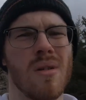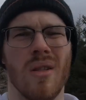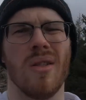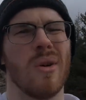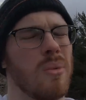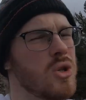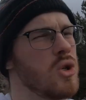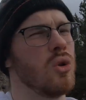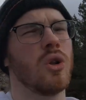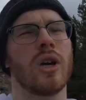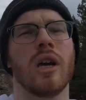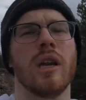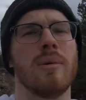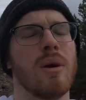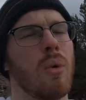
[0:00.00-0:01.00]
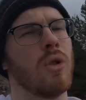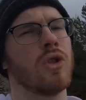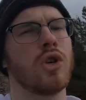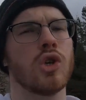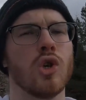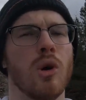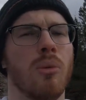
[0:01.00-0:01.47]
there was only going to be one
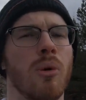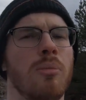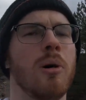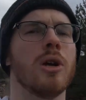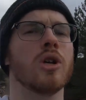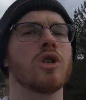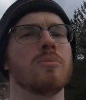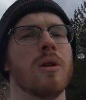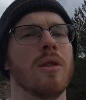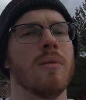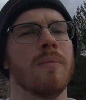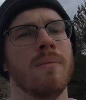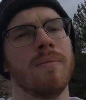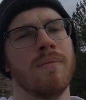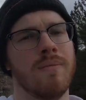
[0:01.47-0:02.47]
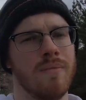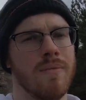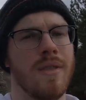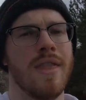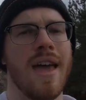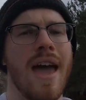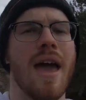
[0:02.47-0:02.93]
suitable punishment:
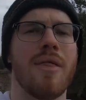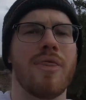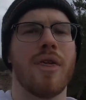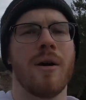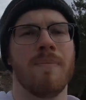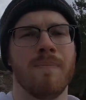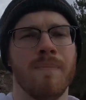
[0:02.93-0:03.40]
death.